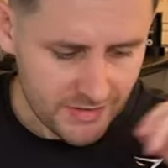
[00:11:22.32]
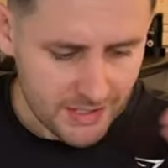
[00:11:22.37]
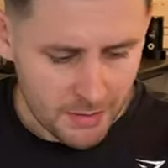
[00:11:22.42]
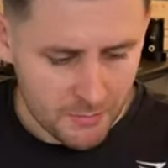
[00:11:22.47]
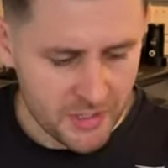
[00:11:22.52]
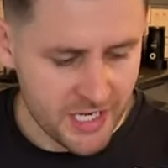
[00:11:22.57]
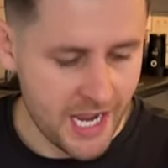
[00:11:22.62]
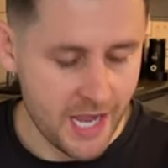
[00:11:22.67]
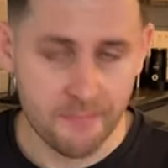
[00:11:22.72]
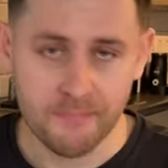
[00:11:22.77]

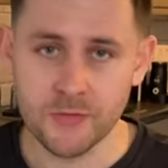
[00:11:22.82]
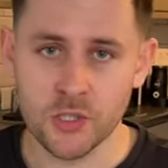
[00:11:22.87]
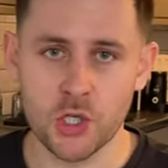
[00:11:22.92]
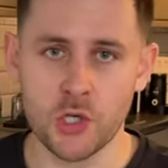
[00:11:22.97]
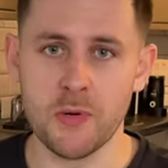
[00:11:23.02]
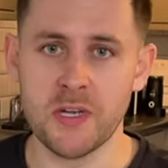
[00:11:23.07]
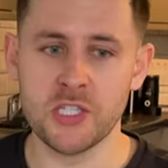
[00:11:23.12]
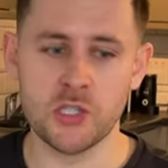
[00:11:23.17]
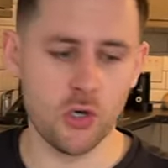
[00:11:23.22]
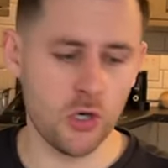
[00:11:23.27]
But yeah,
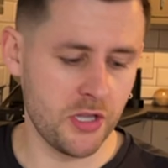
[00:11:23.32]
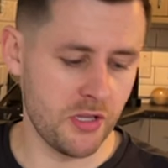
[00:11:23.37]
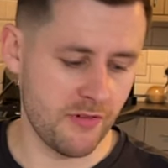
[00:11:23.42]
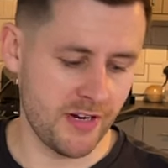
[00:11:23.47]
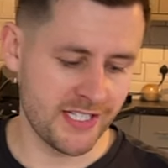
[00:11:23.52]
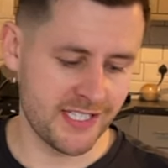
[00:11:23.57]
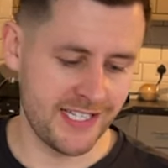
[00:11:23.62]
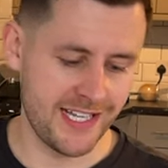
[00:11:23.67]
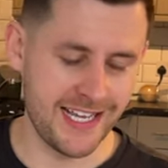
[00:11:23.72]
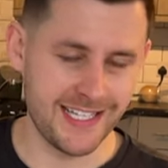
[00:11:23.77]
going to enjoy the
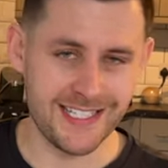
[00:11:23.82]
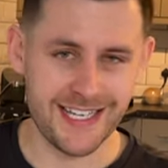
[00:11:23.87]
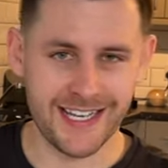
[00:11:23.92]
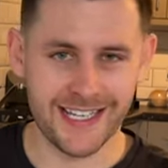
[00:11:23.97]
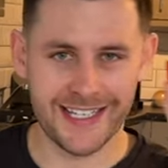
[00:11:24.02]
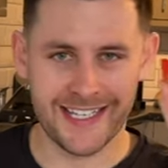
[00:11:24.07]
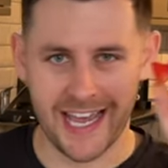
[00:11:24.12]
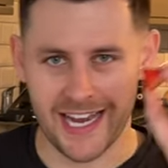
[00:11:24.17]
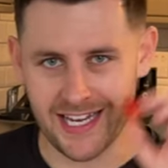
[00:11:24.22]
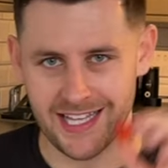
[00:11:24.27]
rest of this,
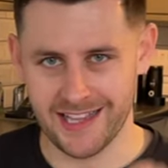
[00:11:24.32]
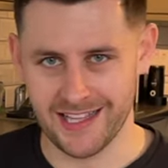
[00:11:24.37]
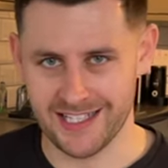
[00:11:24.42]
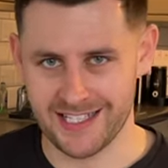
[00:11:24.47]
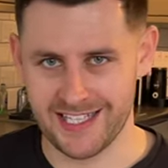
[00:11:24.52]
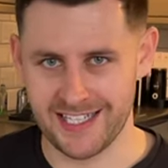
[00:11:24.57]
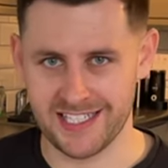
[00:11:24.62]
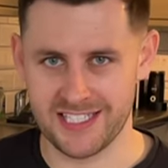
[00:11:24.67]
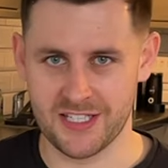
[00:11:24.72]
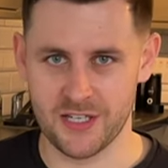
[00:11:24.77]
get it in the
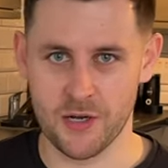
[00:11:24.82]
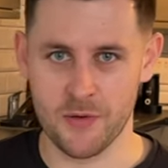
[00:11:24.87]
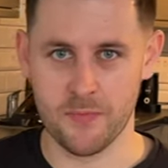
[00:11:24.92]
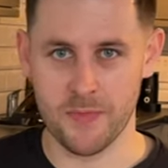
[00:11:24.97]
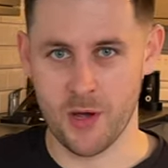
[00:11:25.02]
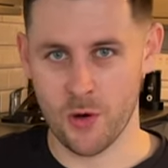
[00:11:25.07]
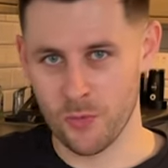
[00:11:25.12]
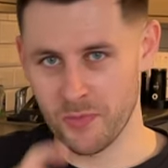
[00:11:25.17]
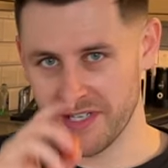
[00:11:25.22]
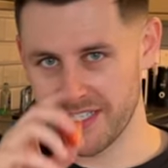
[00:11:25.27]
system,
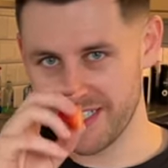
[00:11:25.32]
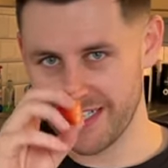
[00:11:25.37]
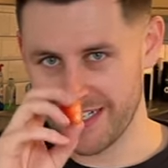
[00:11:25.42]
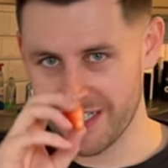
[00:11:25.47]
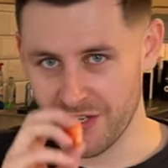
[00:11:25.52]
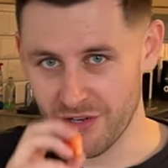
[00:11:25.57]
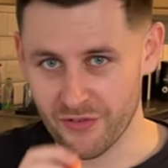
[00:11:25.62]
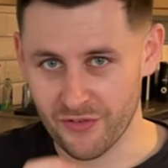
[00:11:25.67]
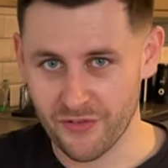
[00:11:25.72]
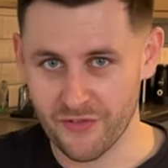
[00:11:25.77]
and we're seeing
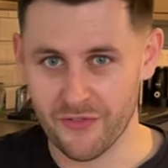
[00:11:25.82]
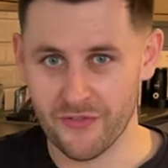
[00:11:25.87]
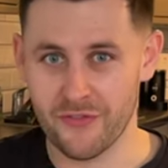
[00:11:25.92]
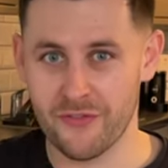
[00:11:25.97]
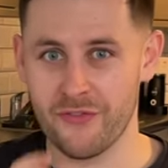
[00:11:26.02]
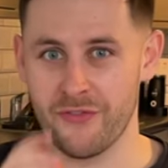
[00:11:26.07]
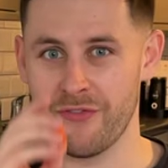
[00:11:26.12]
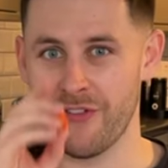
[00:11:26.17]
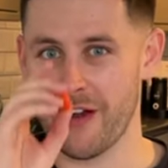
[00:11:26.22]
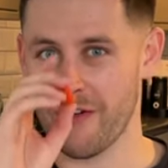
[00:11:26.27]
you for
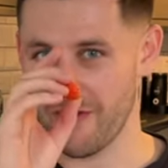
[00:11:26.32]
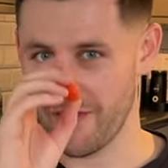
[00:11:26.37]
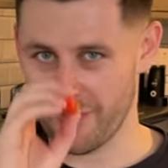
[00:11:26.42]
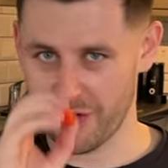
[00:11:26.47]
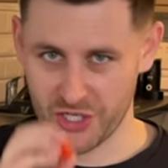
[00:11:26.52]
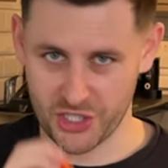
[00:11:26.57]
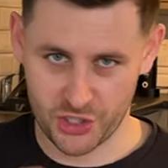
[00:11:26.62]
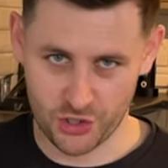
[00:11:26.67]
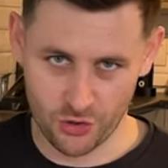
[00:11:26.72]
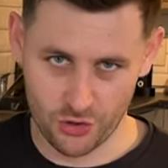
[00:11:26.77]
very,
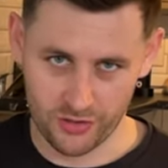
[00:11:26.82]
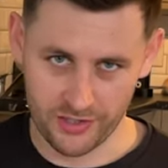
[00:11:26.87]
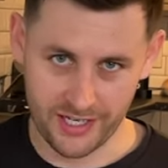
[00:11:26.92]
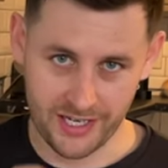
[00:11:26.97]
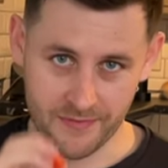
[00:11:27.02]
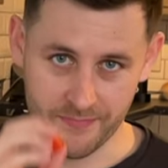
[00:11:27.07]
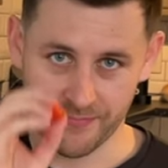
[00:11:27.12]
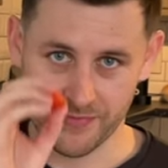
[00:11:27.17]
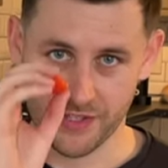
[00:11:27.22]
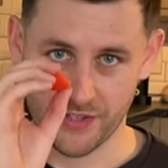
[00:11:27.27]
very
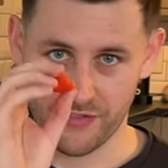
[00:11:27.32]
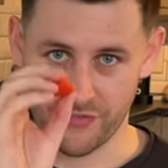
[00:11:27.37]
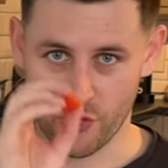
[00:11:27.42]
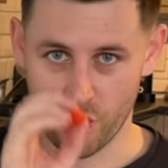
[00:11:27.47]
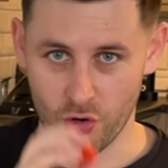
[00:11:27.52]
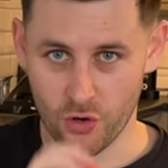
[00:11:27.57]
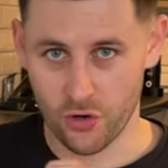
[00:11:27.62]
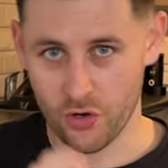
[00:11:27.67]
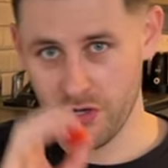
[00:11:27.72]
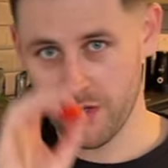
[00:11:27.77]
shortly
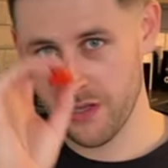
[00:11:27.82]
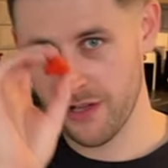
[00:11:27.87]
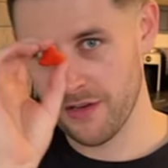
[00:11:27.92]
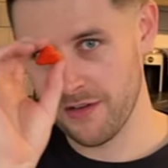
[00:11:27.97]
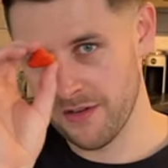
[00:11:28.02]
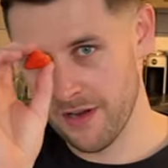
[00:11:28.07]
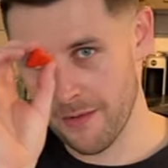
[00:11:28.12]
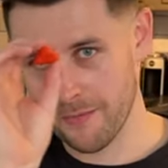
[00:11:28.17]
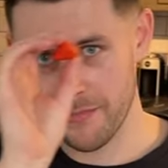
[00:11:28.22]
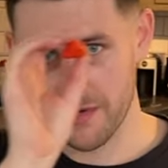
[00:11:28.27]
for
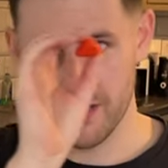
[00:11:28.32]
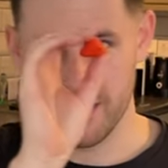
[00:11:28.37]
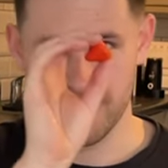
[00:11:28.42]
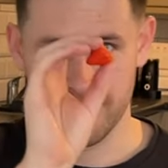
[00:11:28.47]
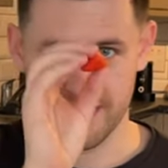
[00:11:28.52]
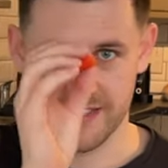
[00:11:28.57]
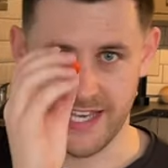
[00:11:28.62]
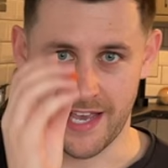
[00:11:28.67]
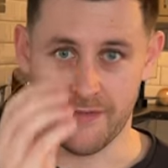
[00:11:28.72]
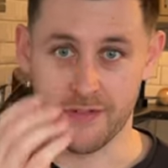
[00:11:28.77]
number
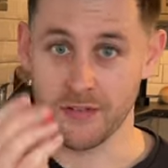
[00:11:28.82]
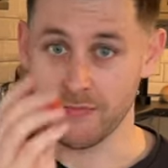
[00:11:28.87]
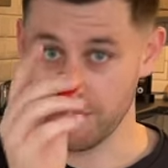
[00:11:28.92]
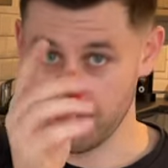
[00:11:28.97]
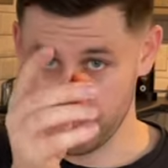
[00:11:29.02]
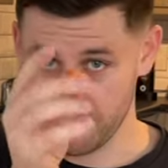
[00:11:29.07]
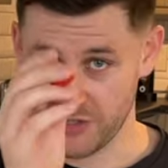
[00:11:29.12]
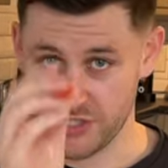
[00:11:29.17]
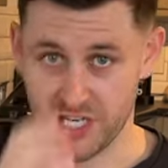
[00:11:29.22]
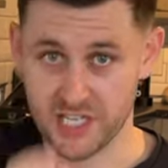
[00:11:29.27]
seven.
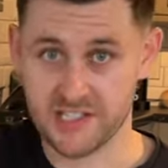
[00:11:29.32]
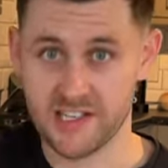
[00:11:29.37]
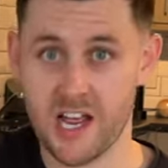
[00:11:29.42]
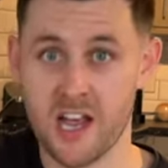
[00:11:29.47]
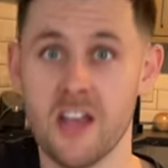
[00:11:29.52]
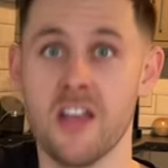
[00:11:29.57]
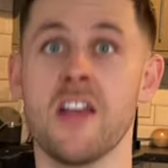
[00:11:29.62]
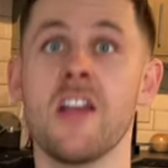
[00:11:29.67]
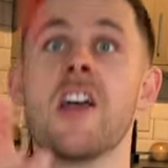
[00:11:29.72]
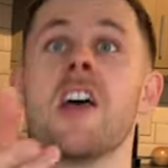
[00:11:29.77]
Cheers now.